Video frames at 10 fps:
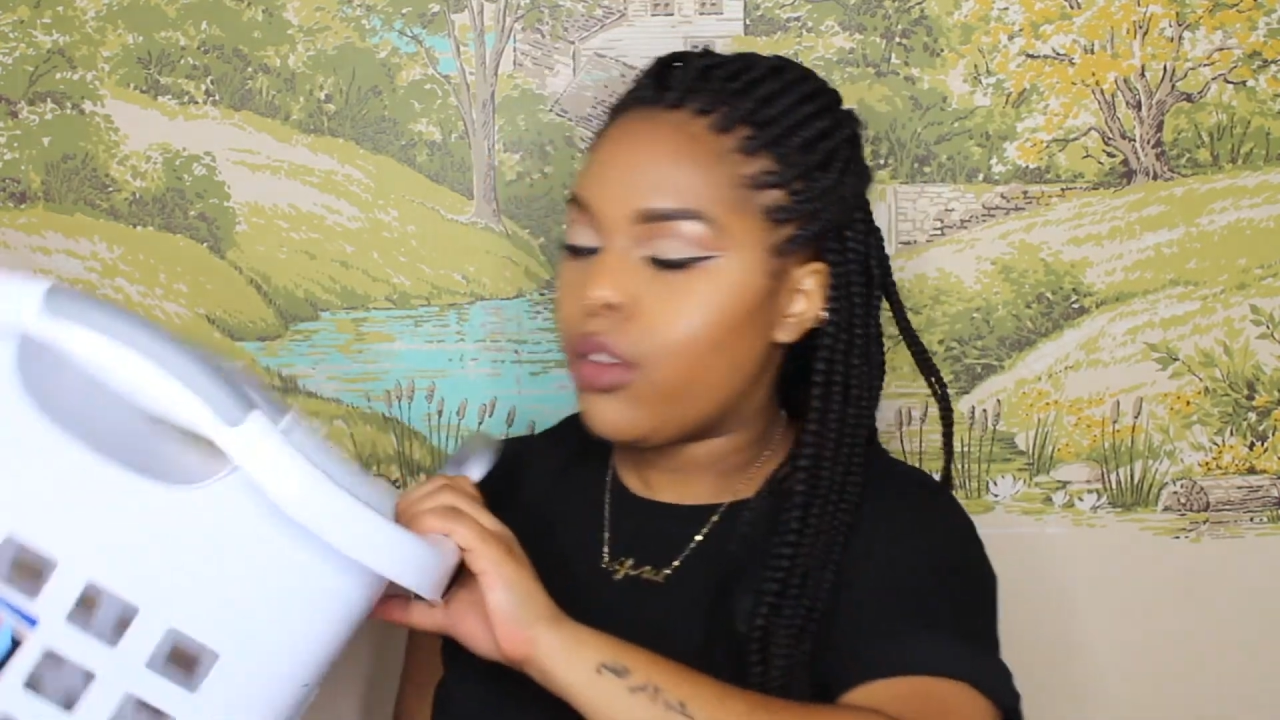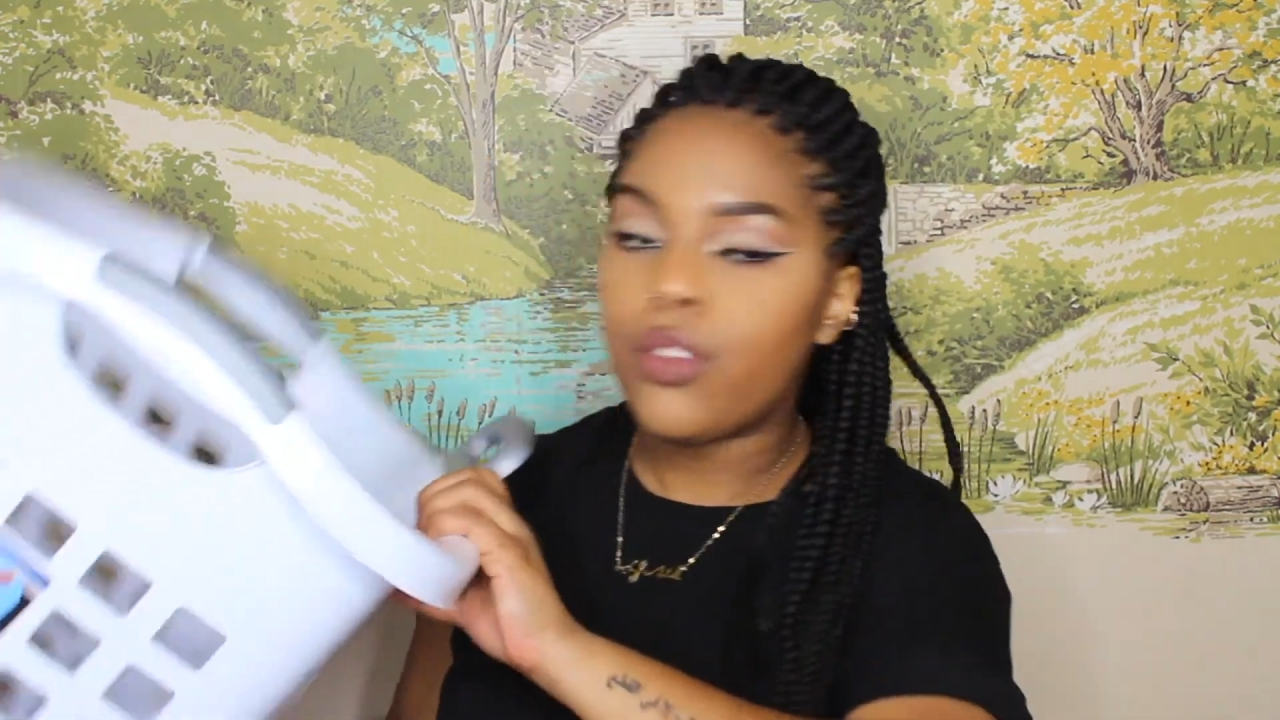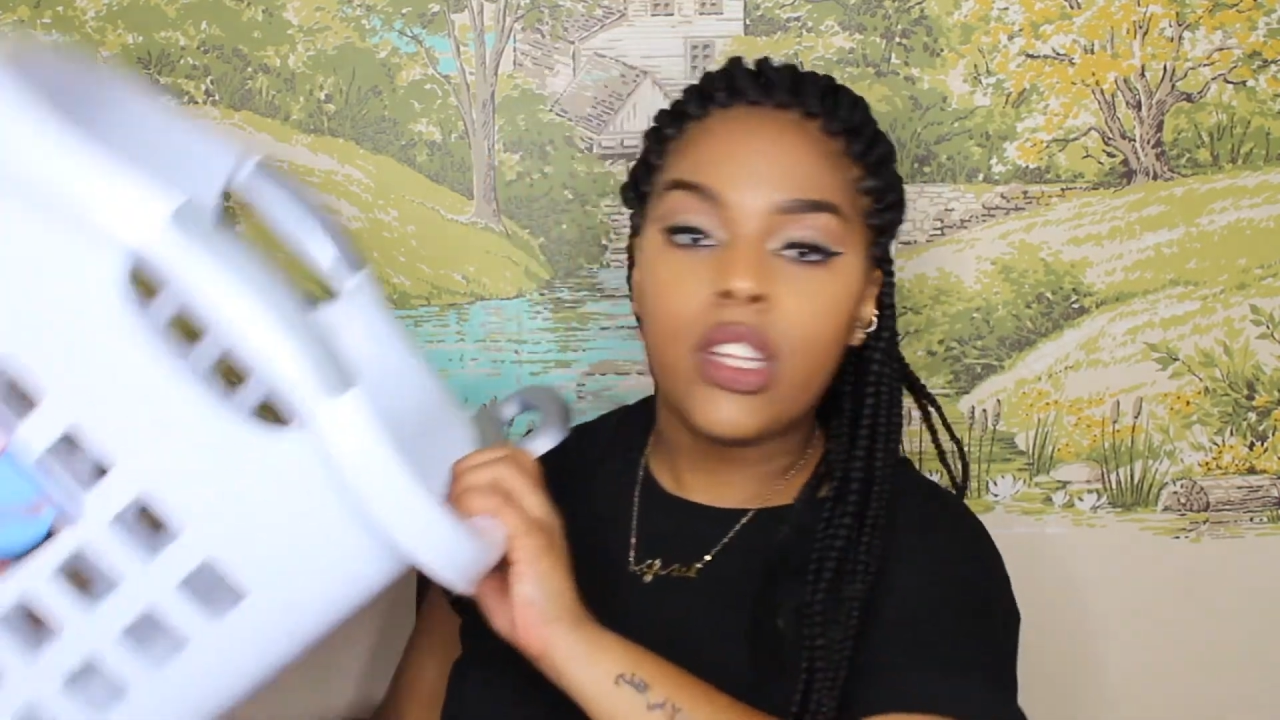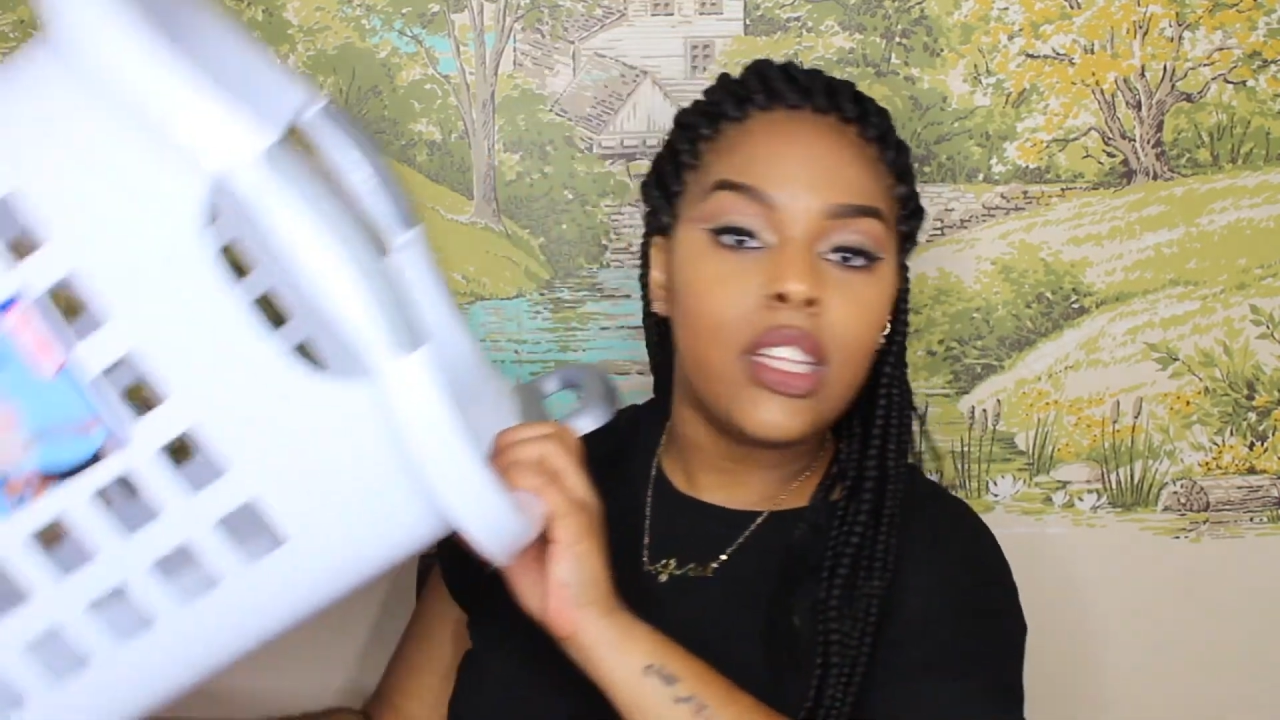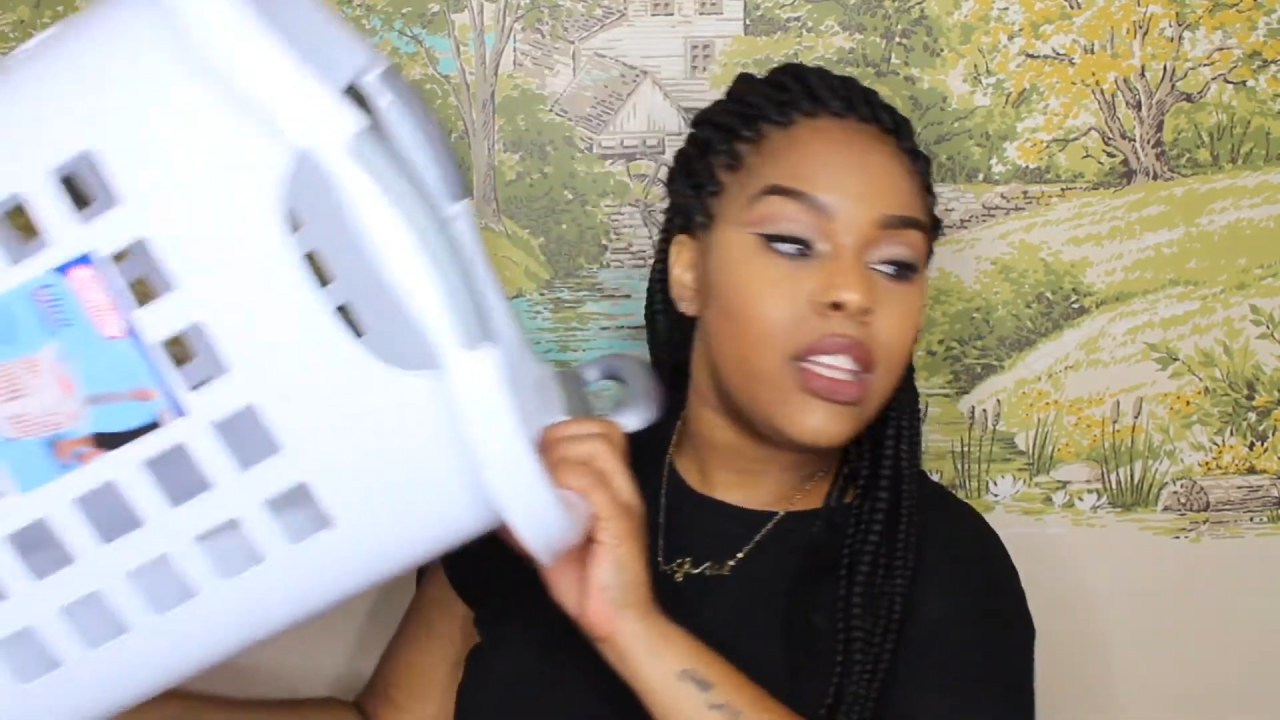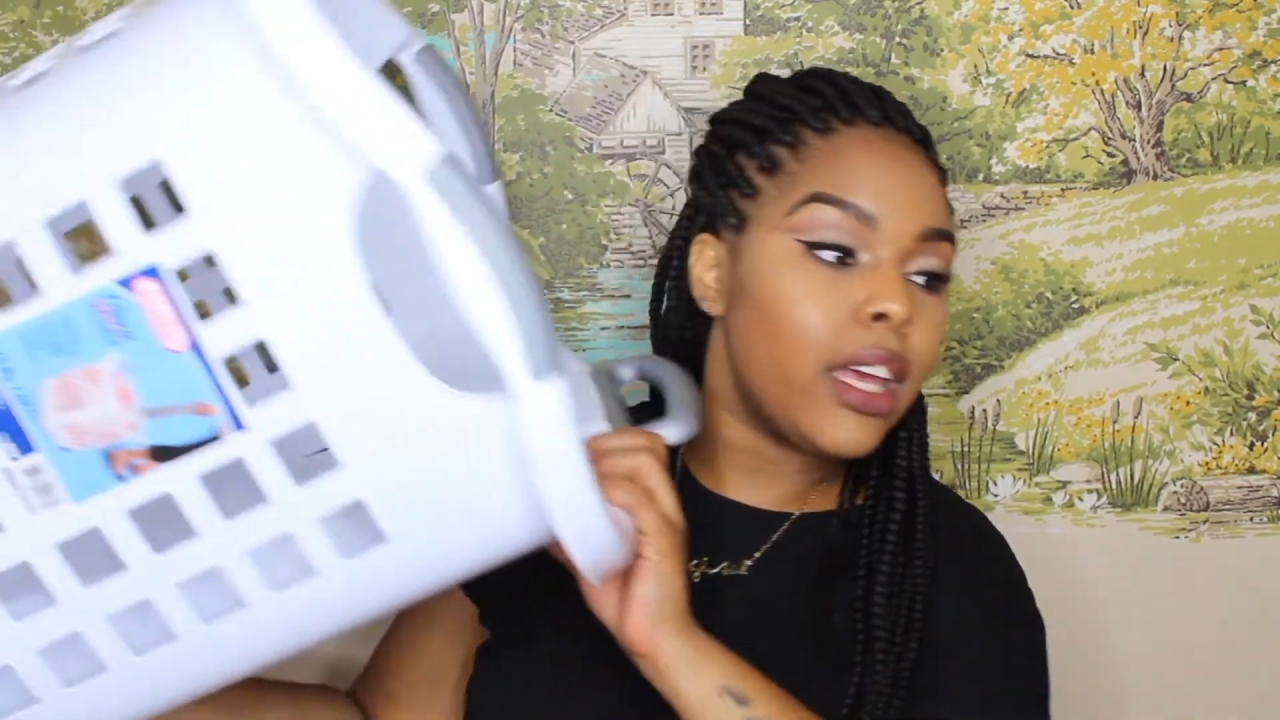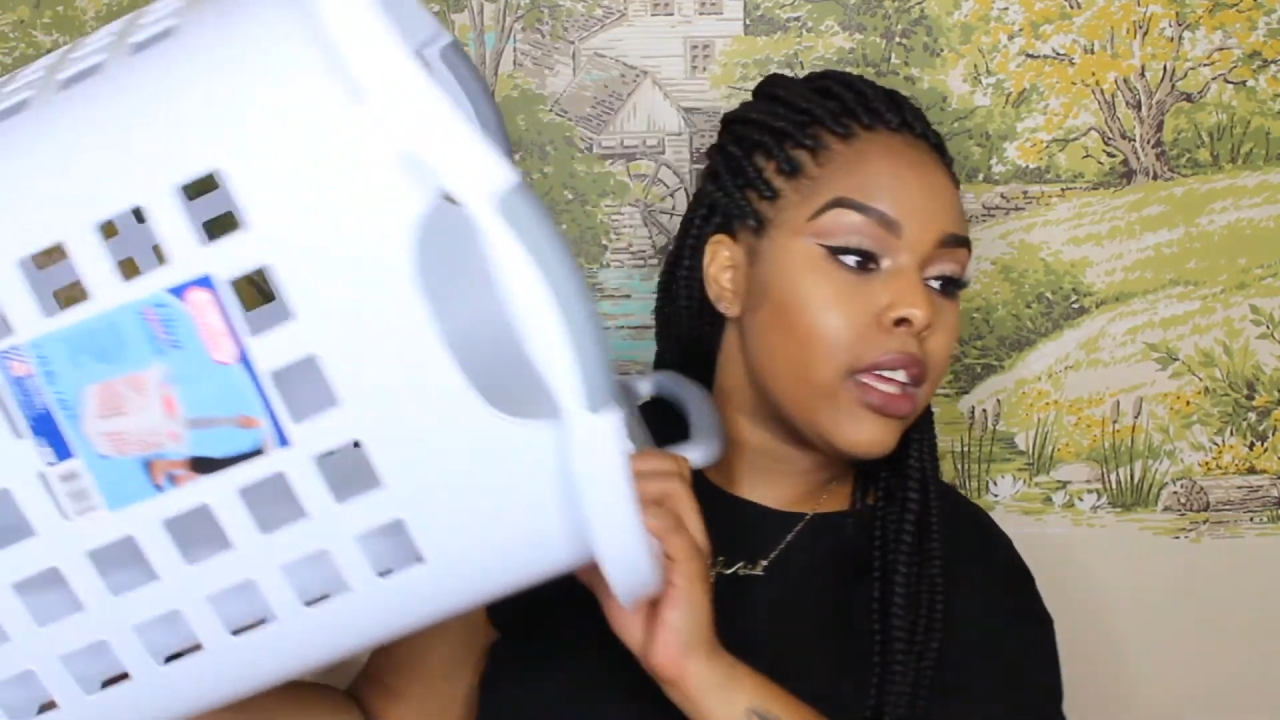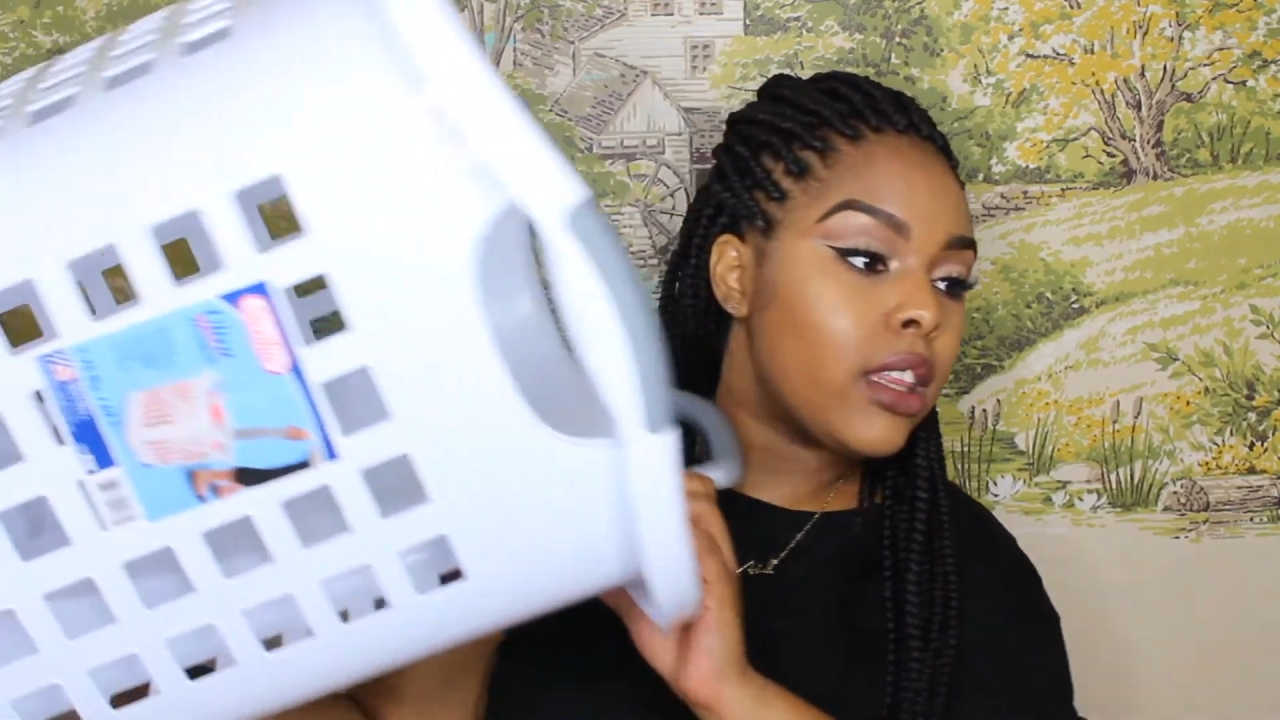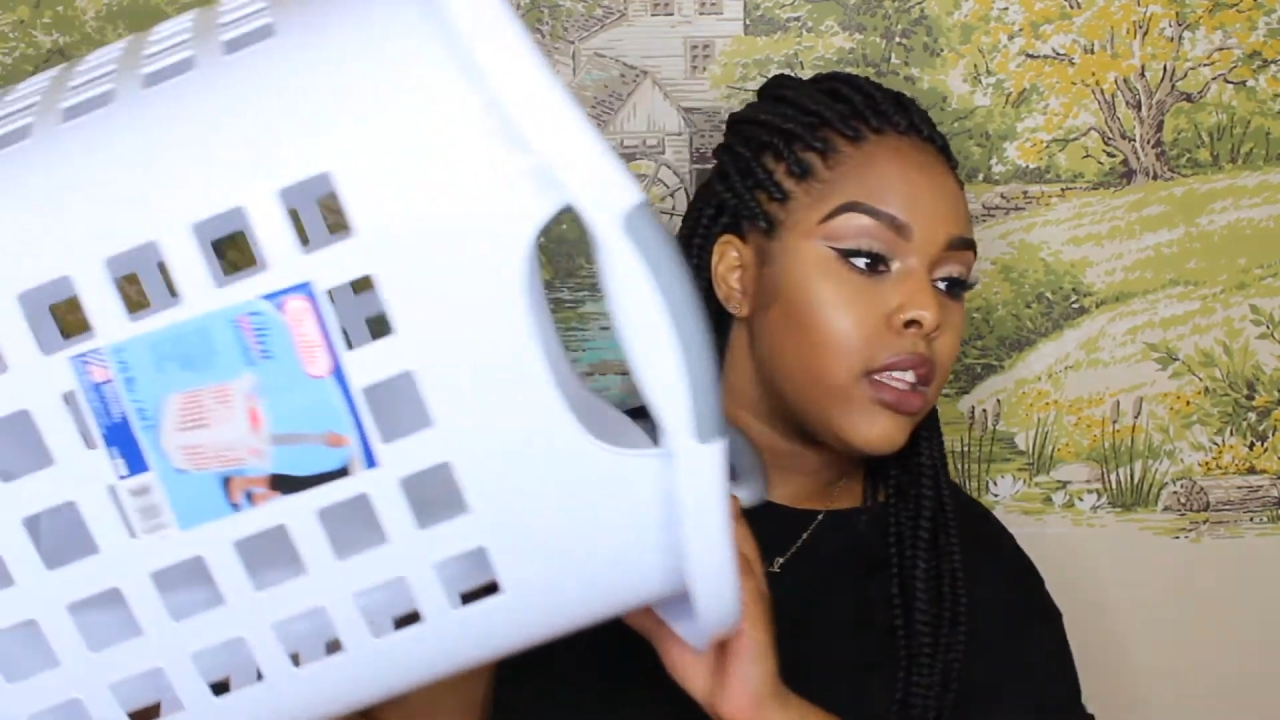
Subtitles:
really like